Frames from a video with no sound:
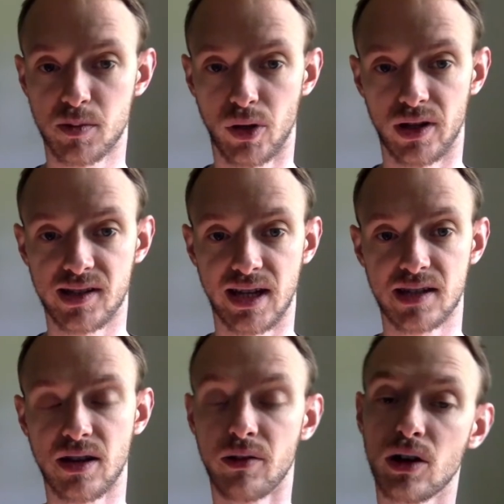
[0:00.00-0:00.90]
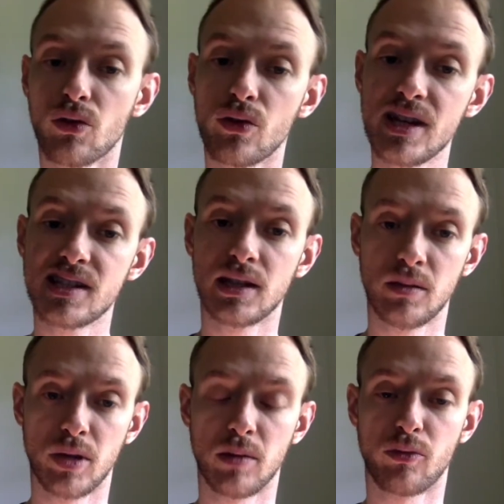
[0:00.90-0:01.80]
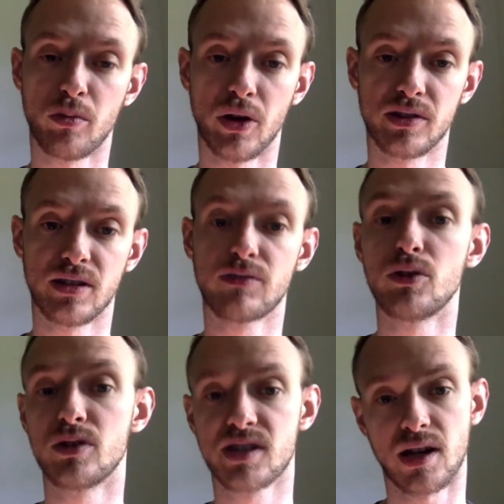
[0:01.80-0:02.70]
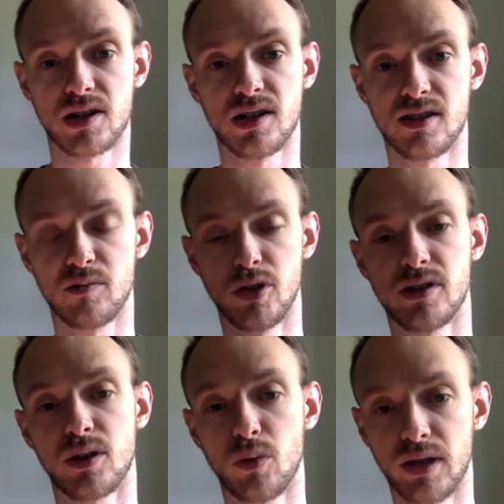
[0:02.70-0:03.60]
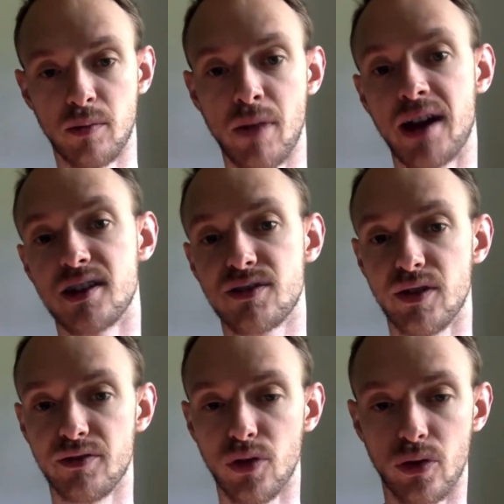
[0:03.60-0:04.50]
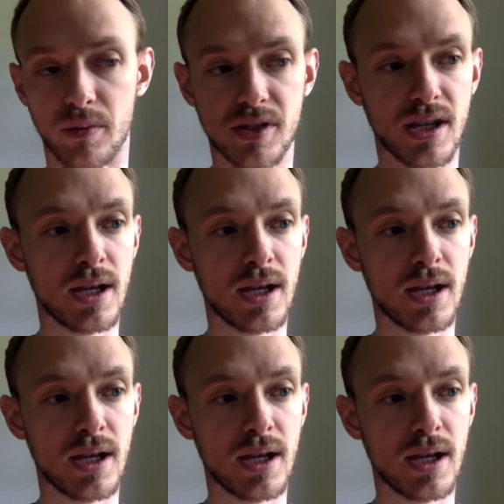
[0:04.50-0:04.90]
politics are increasingly being promoted through discussions of music within manosphere forums.